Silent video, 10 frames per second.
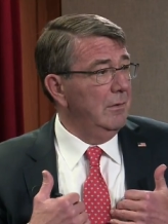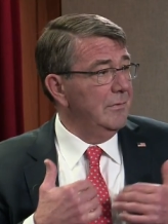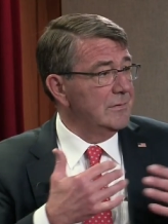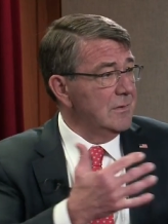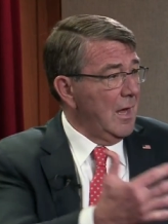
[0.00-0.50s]

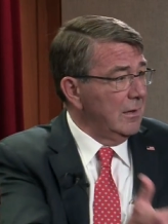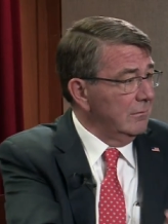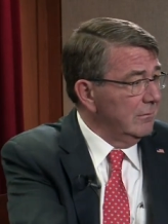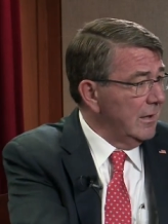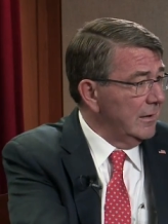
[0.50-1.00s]
if it's
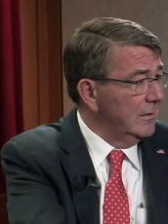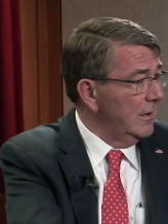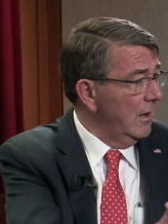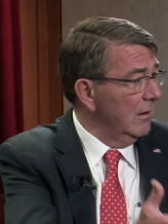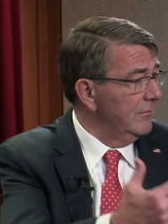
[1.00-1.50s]
not
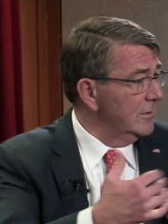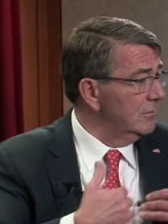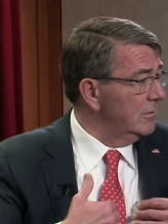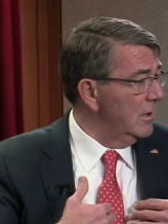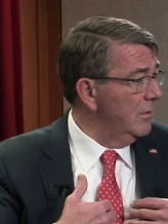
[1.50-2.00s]
taken care of,
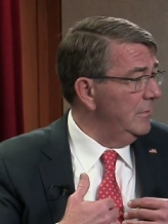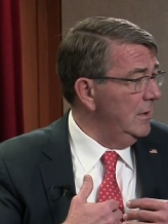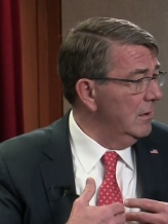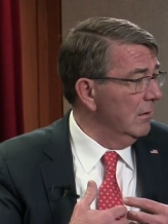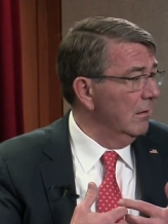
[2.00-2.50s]
it'll come
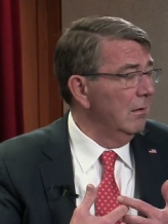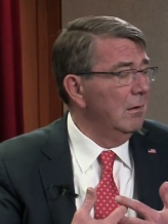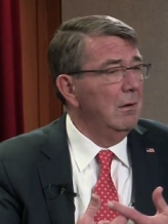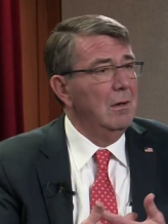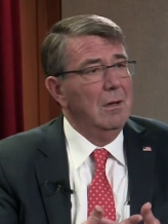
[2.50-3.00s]
here.
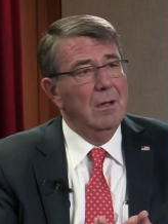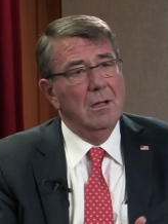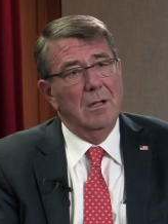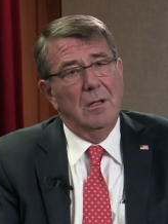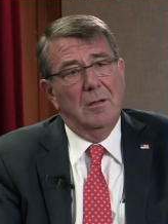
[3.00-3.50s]

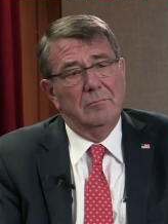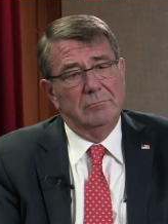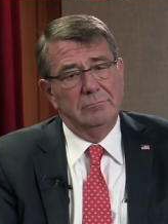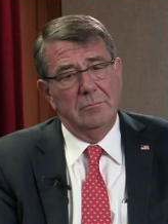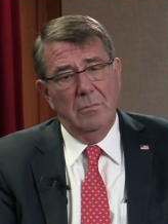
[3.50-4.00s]

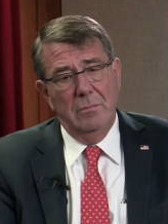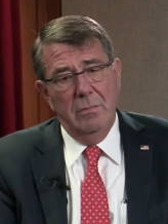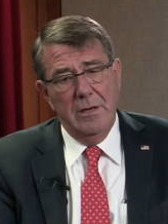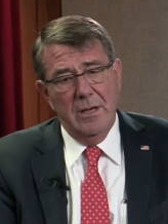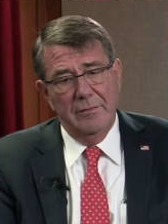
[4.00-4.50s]
Um,
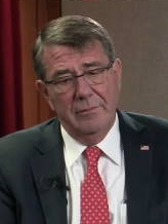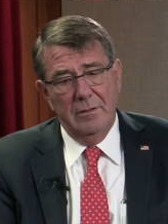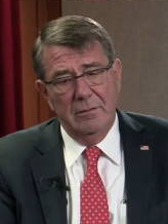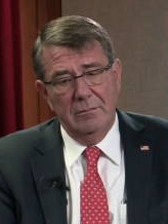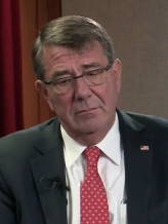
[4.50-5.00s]
we have
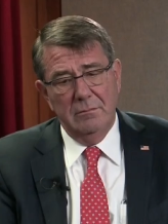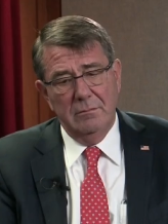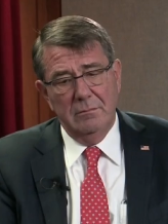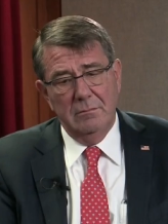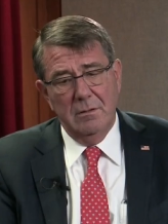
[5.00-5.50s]
a
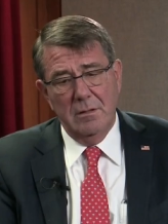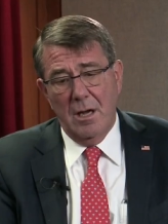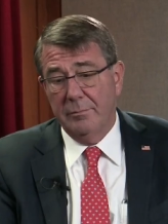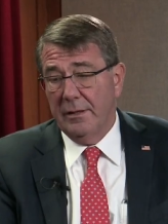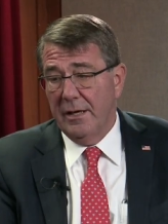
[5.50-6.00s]
an
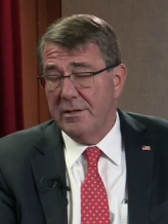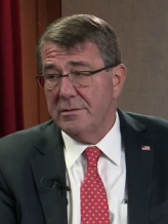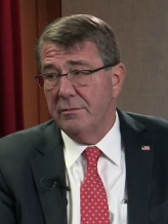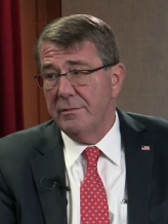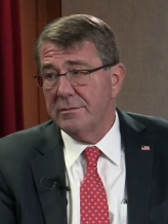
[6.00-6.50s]

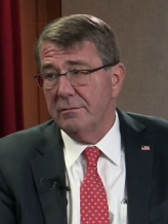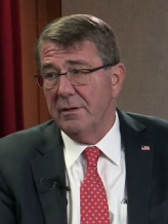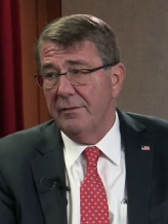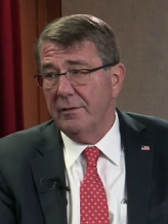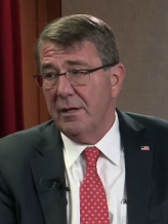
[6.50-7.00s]
obligation, and we
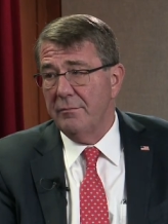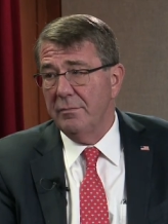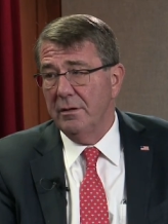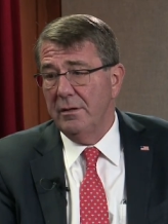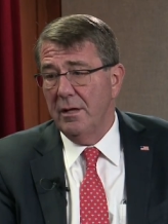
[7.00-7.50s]
certainly have a
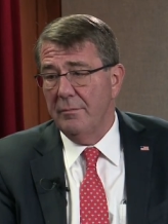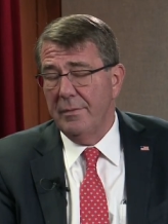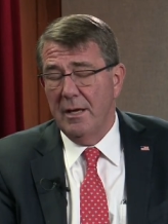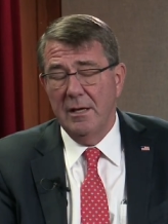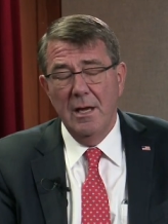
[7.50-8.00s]
capability to
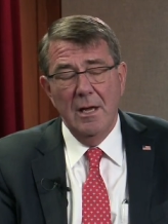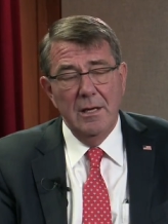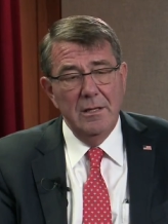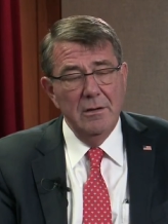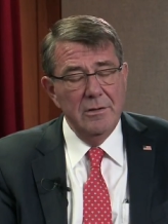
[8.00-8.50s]
help back.
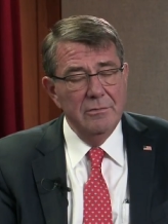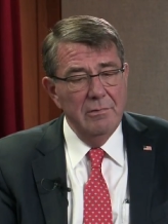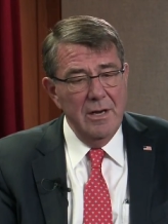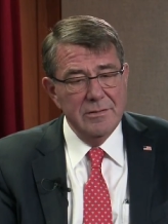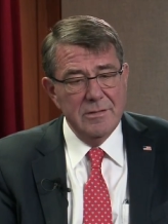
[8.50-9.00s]
You know, you
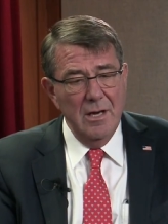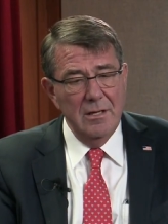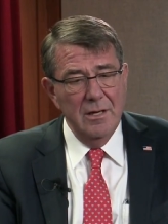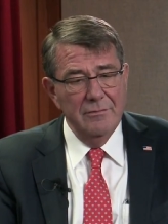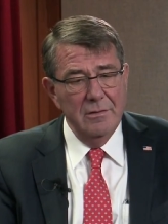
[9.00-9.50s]
raised the
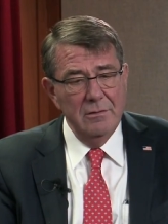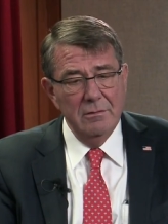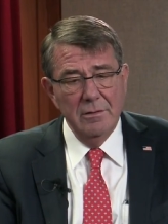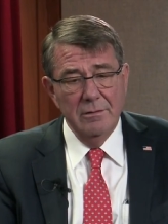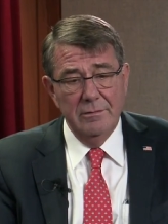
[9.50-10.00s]
idea of a
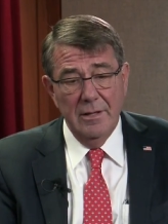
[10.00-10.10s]
nuclear